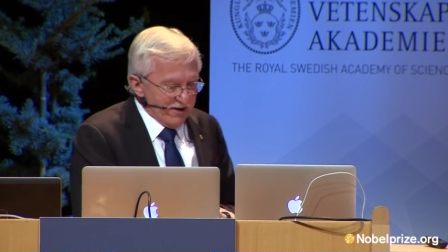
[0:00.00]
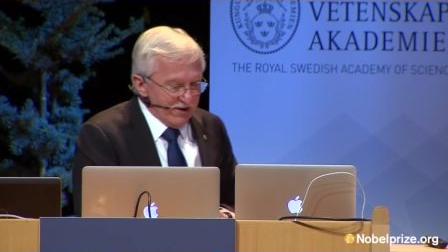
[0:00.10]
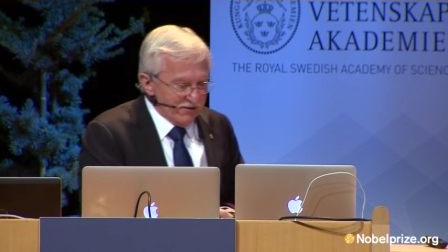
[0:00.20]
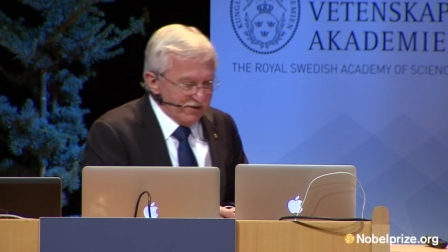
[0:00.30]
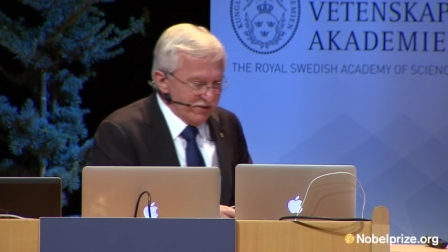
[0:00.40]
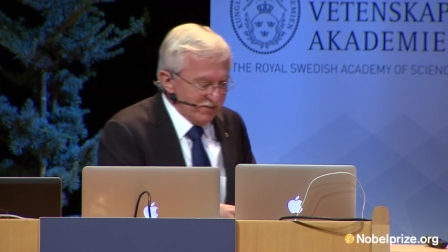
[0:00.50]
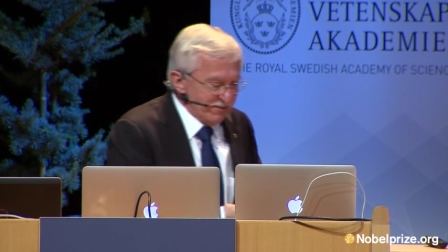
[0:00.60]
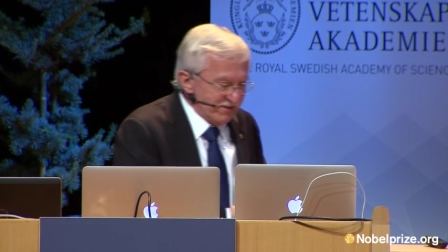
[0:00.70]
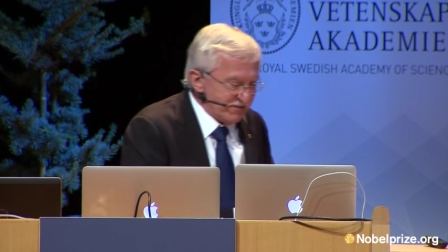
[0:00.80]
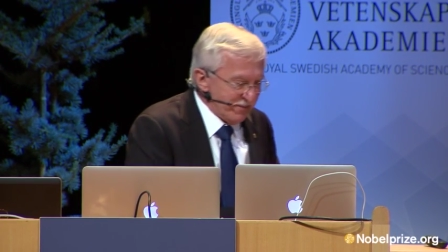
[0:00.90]
how
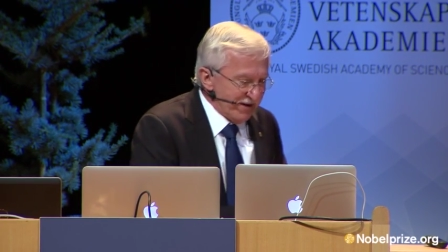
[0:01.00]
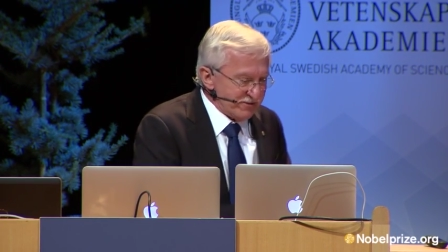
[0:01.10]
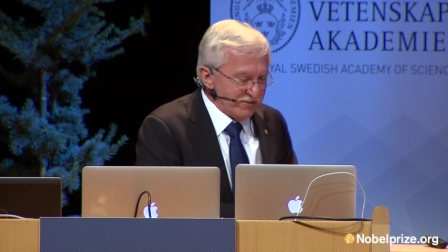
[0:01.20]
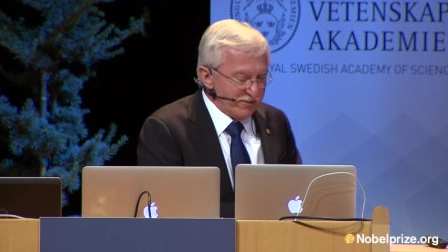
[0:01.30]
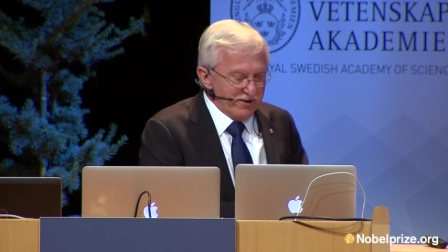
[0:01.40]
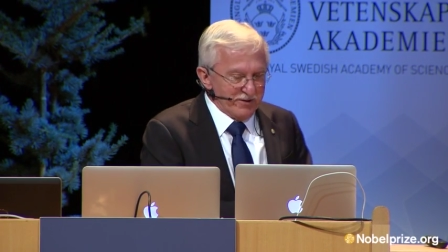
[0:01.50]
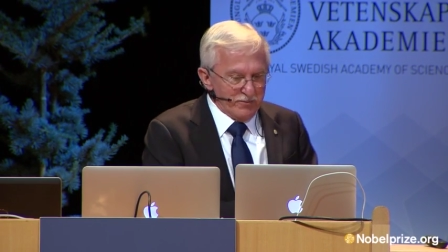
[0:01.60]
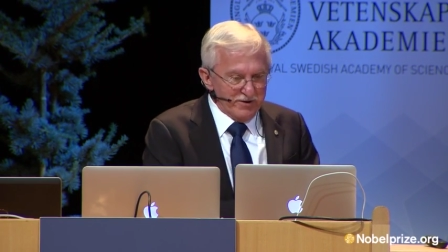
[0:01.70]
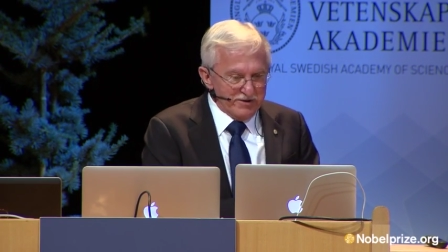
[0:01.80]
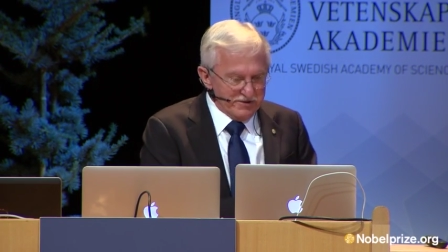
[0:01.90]
human mismatch repair
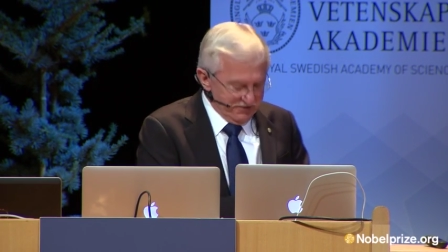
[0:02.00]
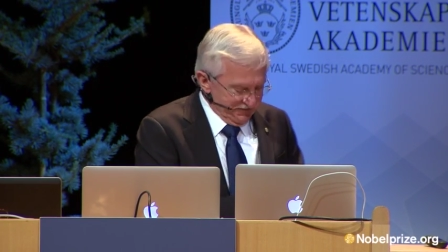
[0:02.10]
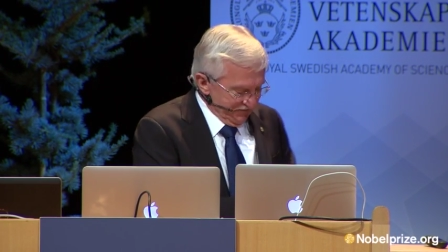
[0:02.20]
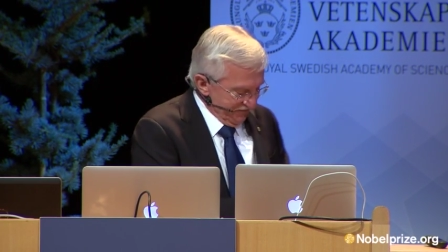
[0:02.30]
works.